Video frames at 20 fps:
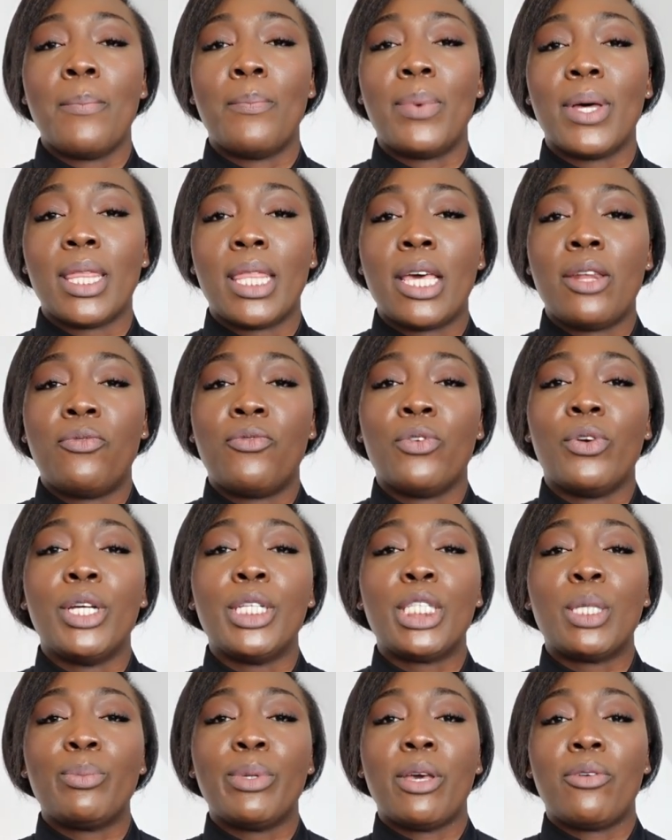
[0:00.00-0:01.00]
But then for
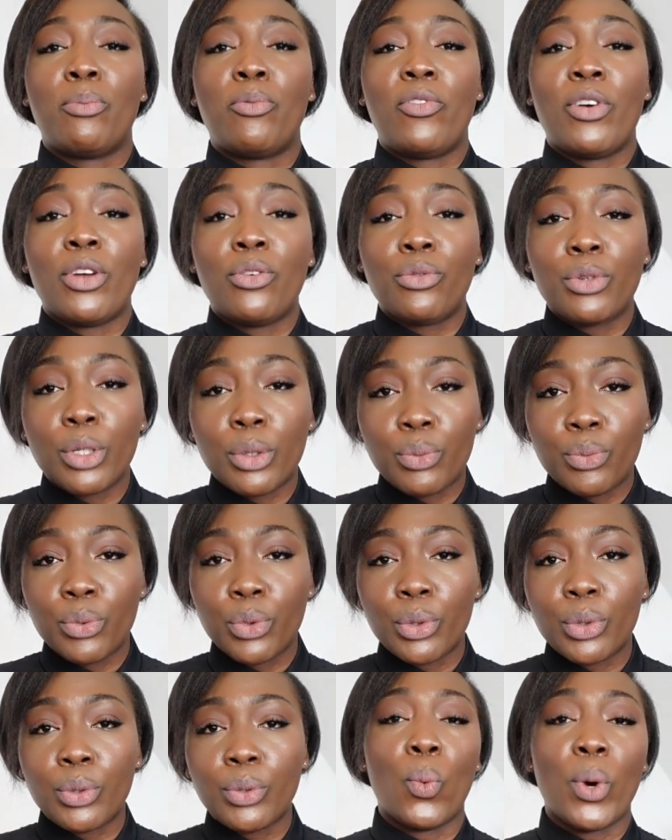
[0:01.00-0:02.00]
it to be a federal
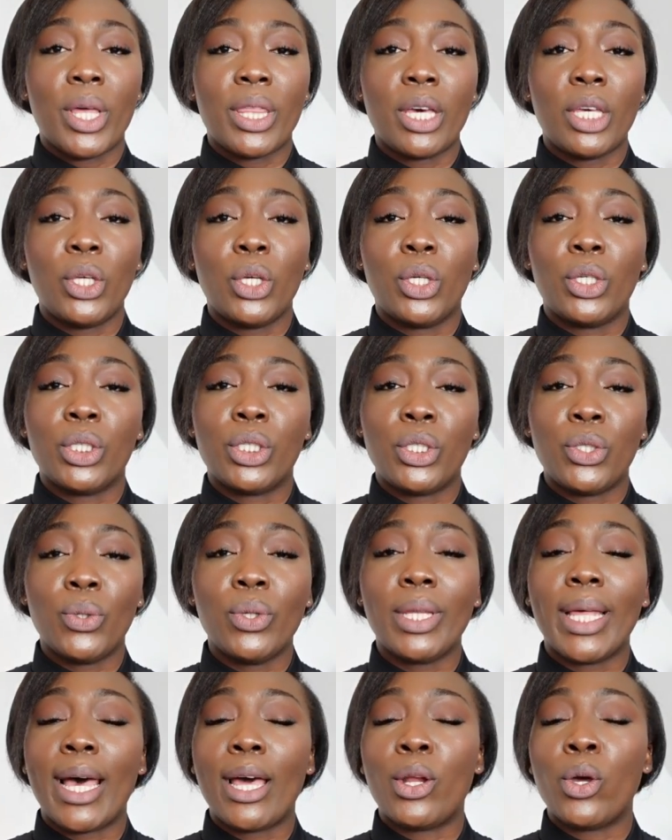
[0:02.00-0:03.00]
rule, whether you could
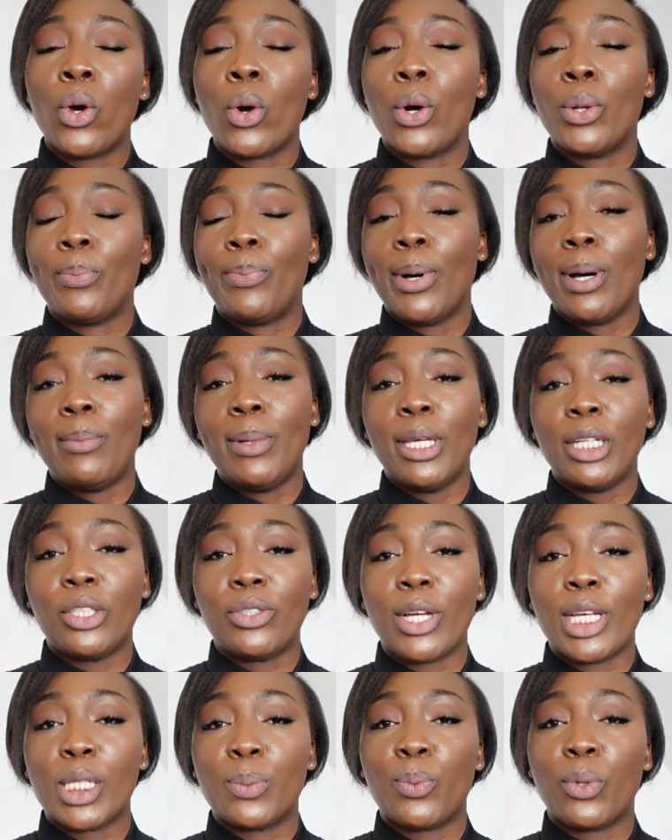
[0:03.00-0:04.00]
do that on public
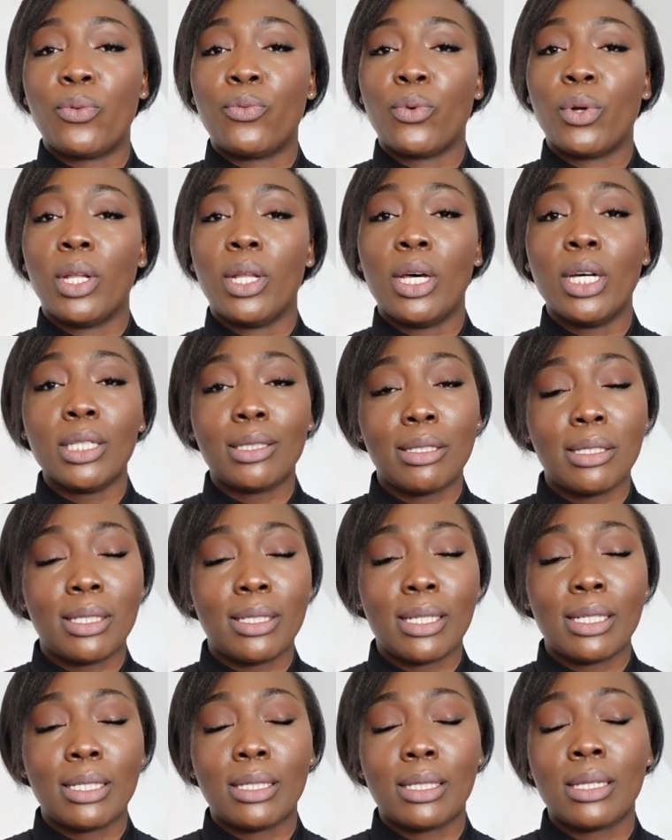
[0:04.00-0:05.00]
transport for long
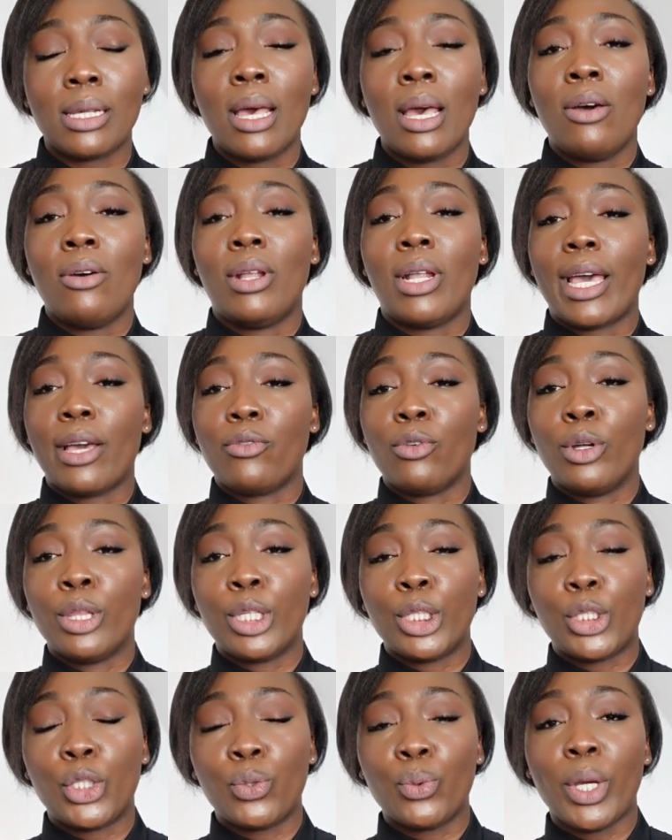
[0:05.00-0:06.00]
distance, like on
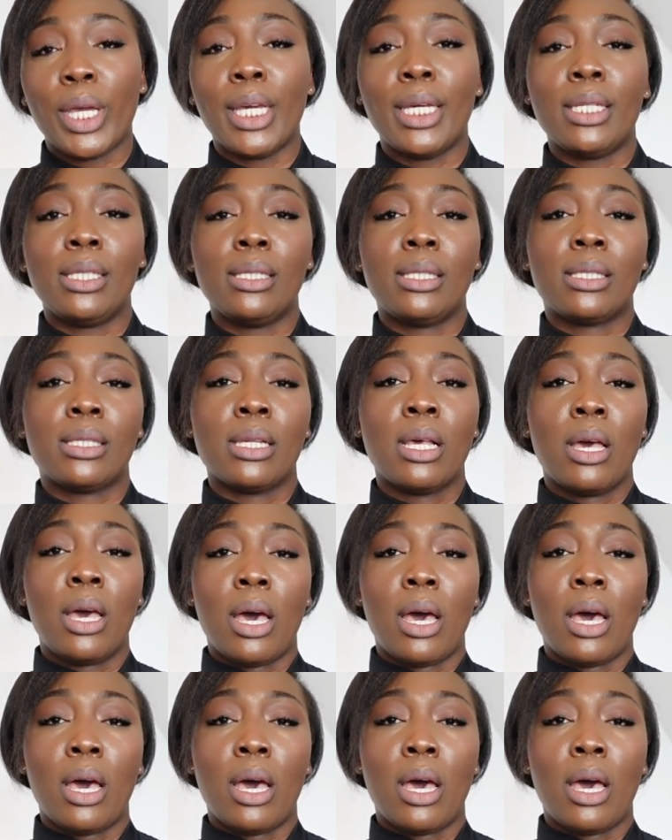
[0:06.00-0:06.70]
the trains